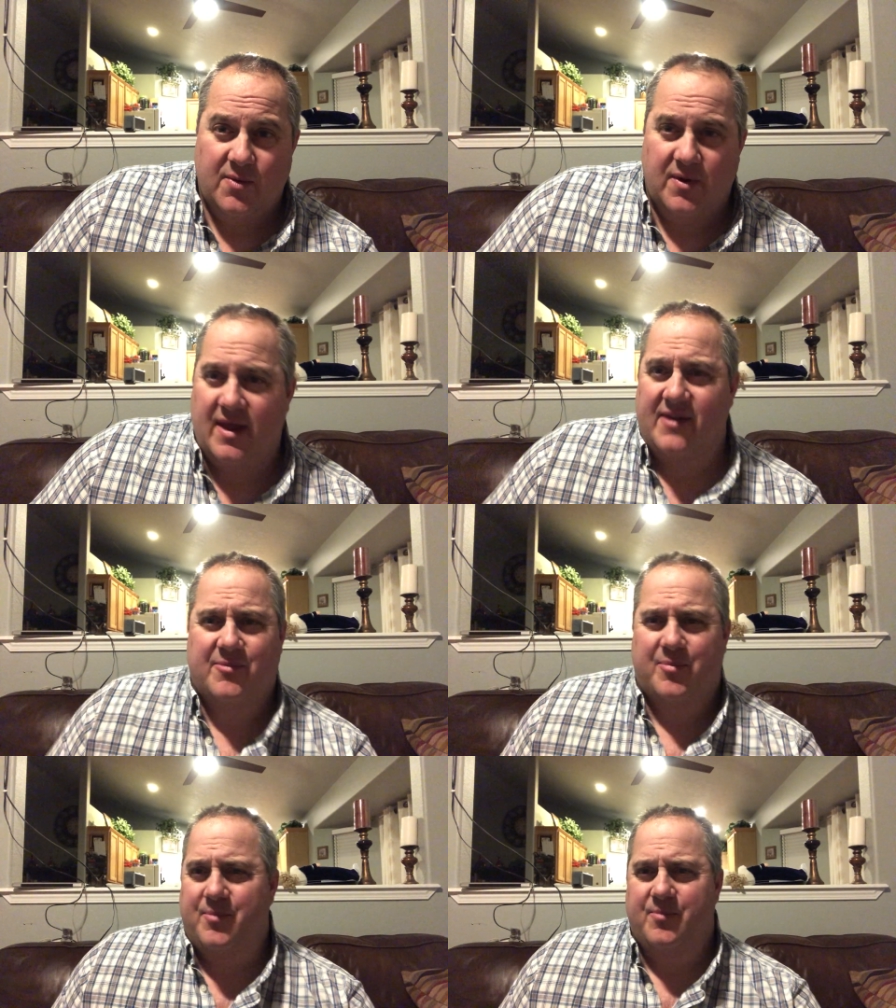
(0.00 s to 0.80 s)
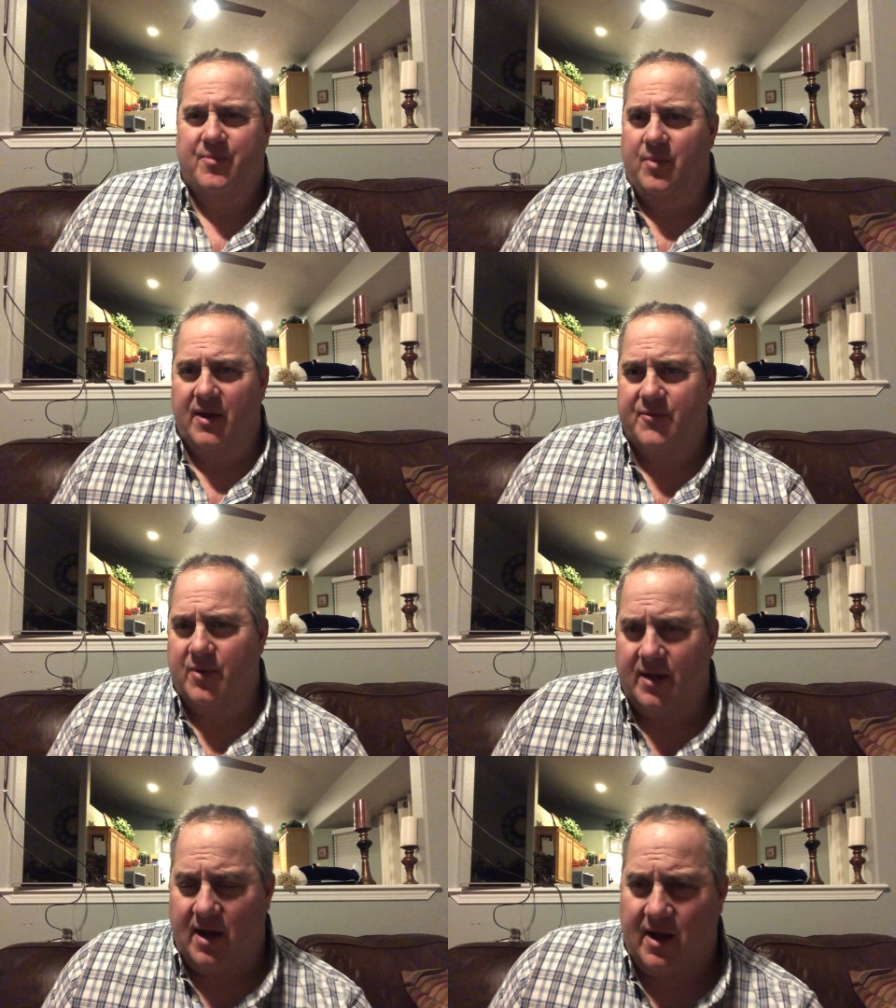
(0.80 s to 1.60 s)
Well, that's that's
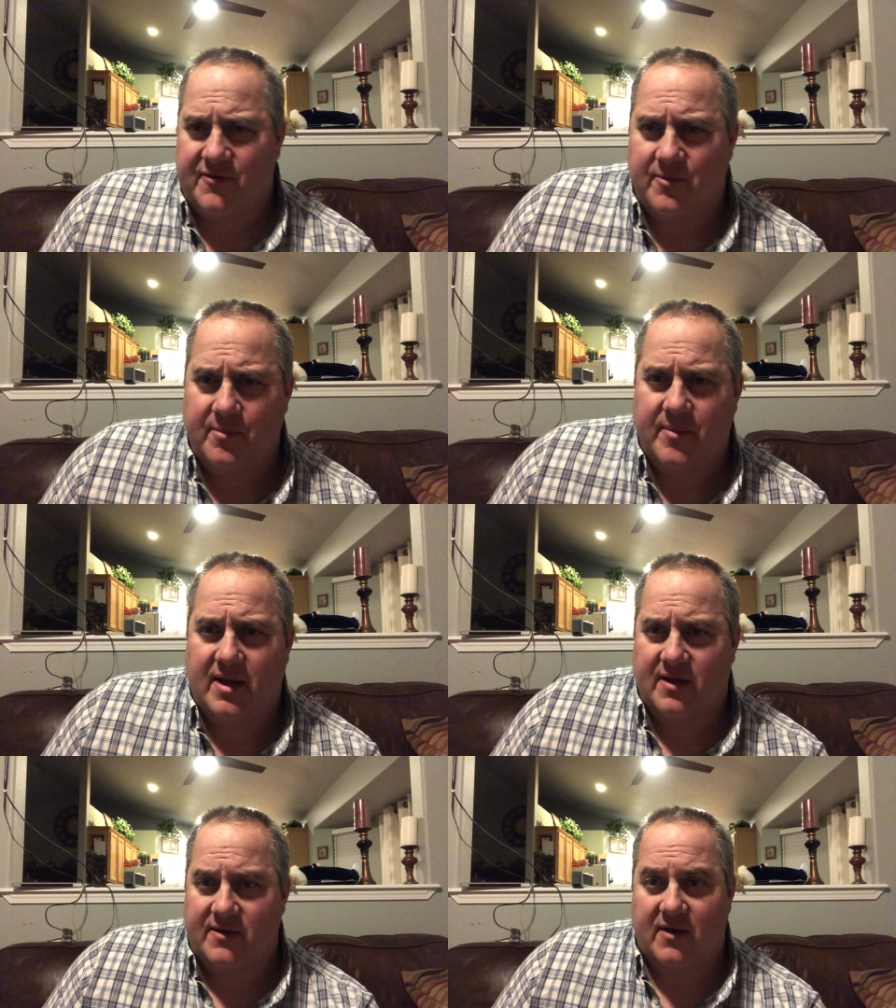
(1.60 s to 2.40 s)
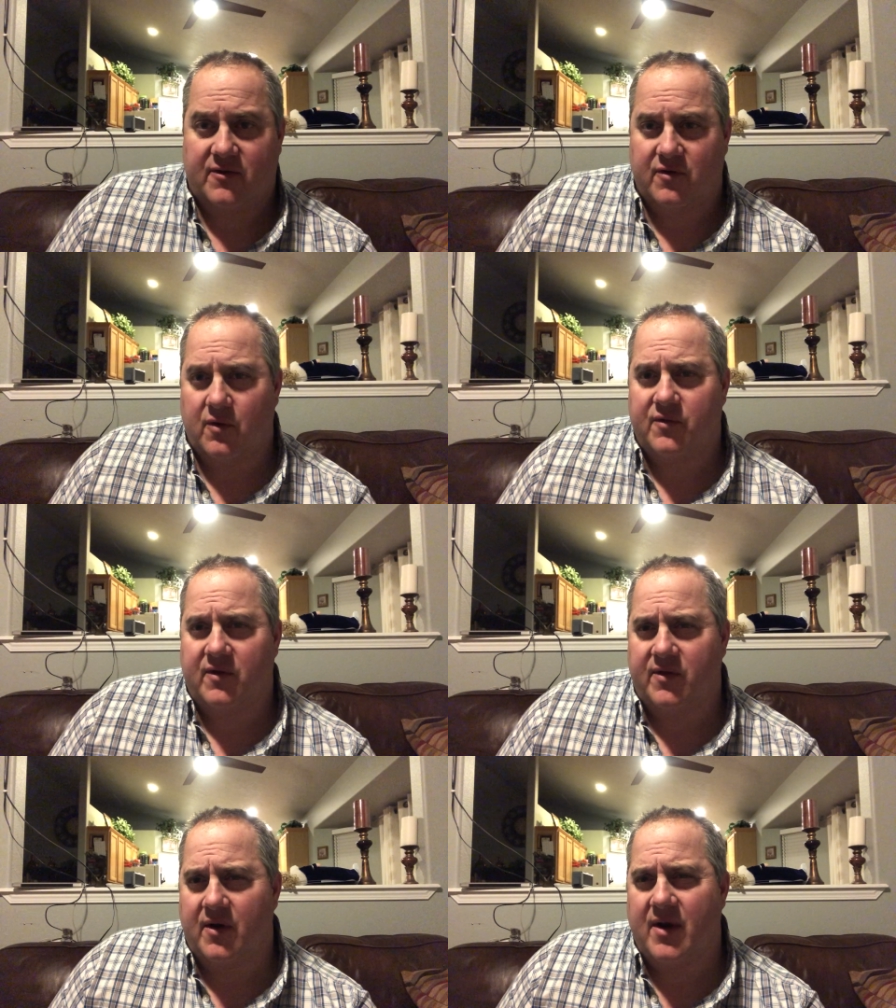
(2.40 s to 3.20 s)
really awesome because that shows
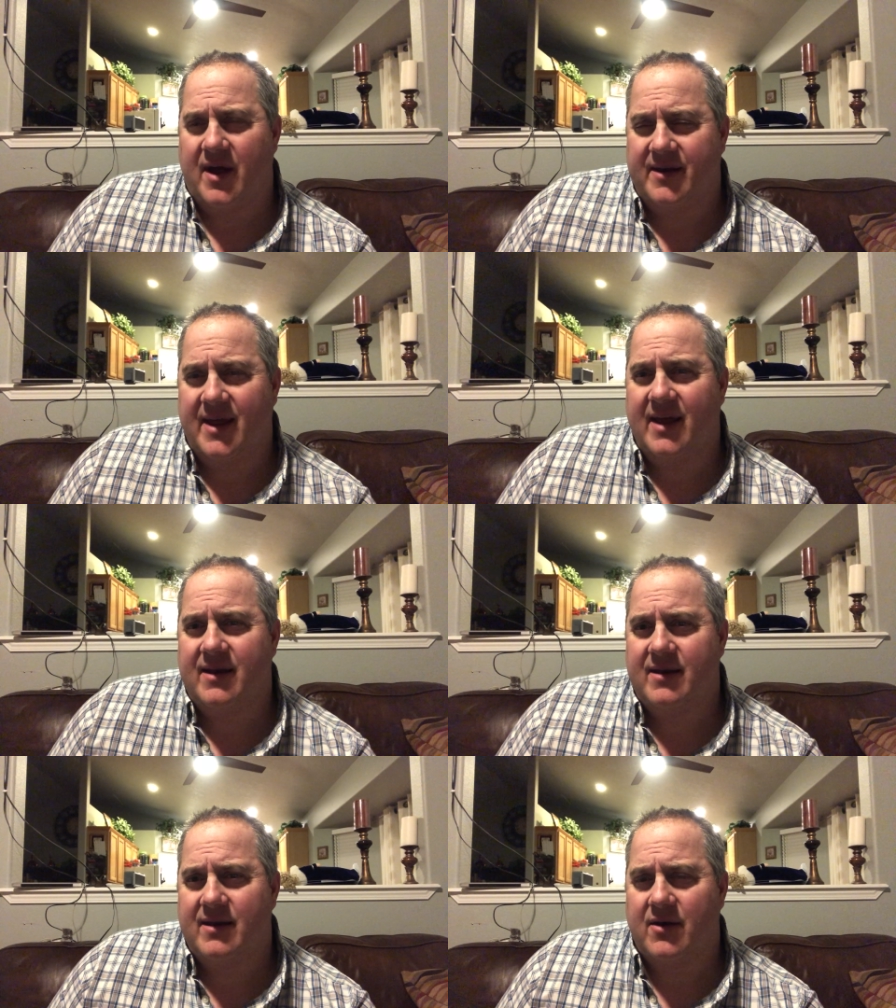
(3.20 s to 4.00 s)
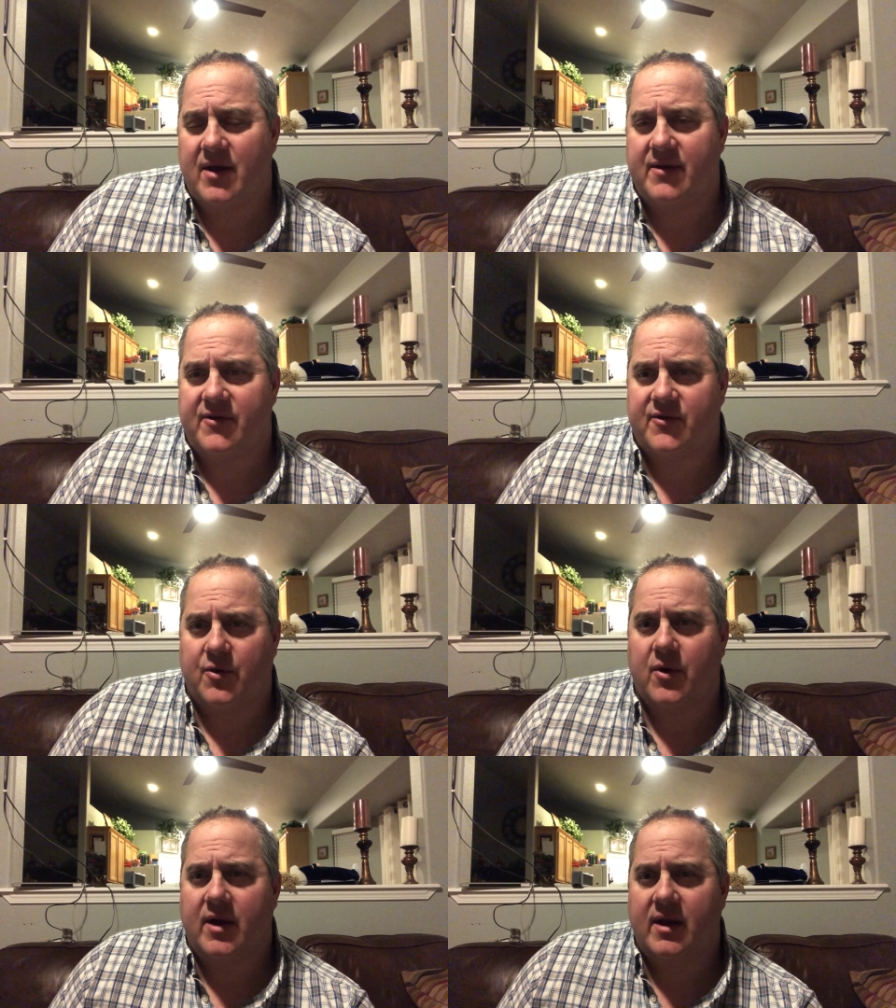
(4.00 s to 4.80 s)
that they're not dead, they're not
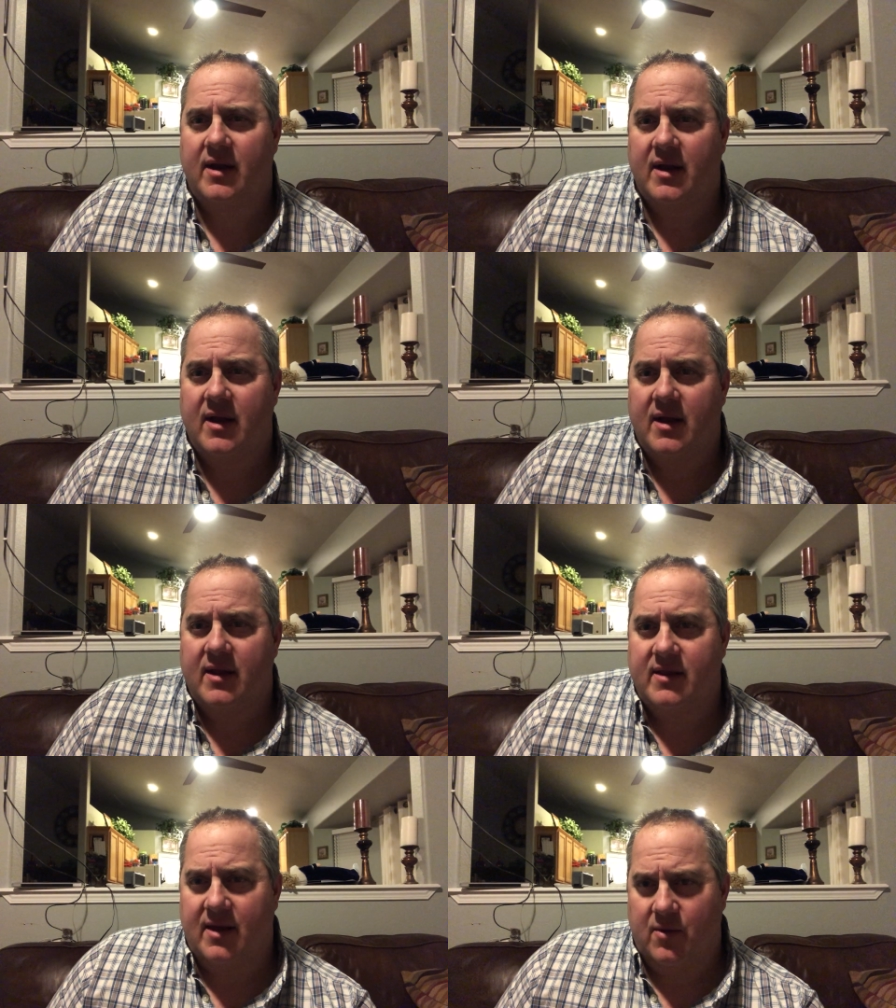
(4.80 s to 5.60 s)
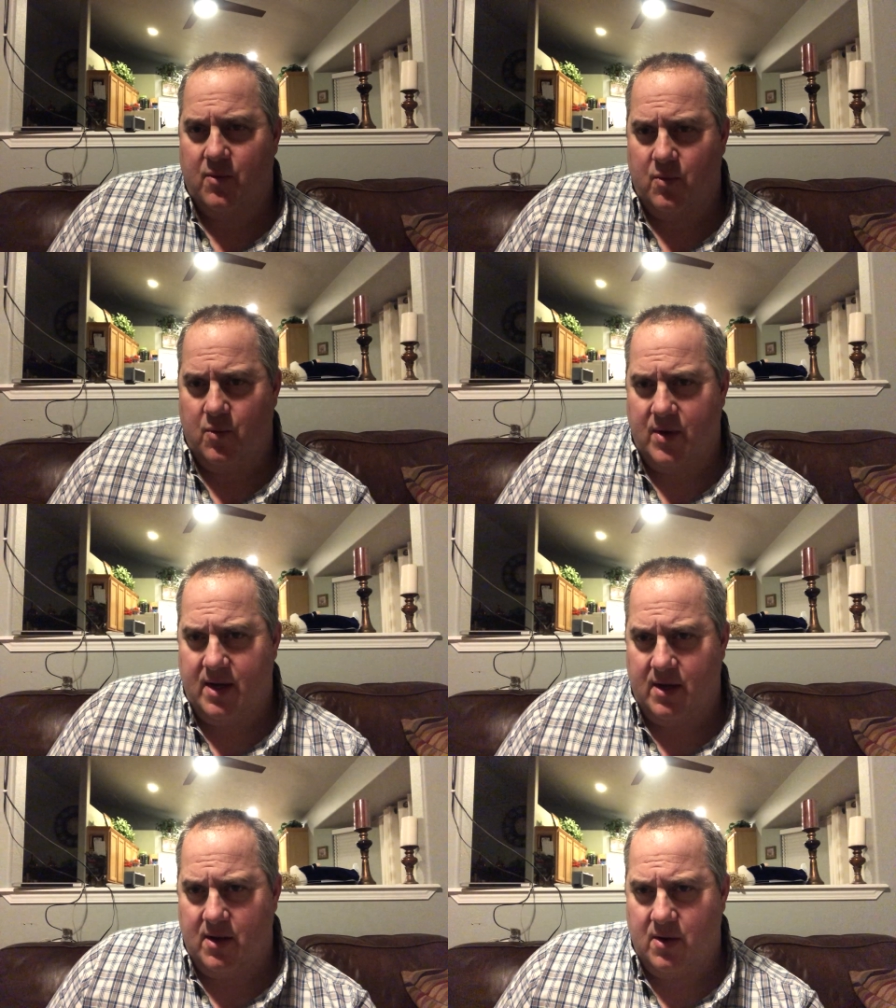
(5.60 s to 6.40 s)
destroyed. That
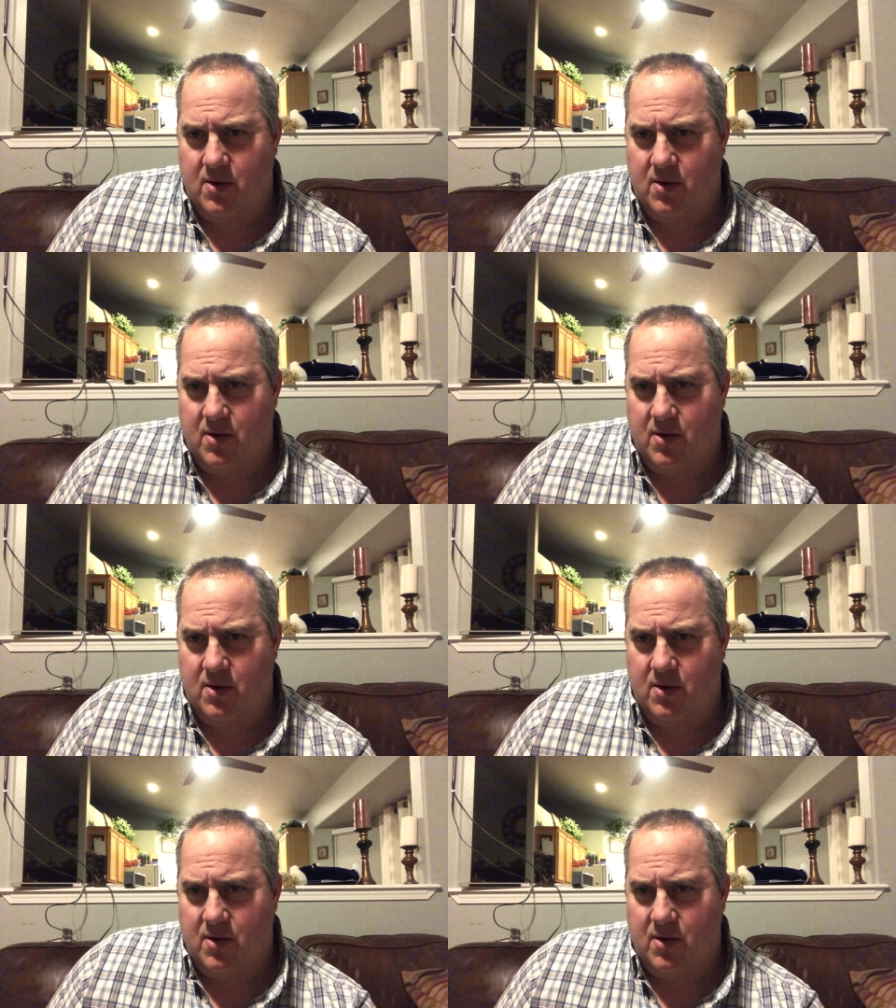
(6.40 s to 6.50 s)
when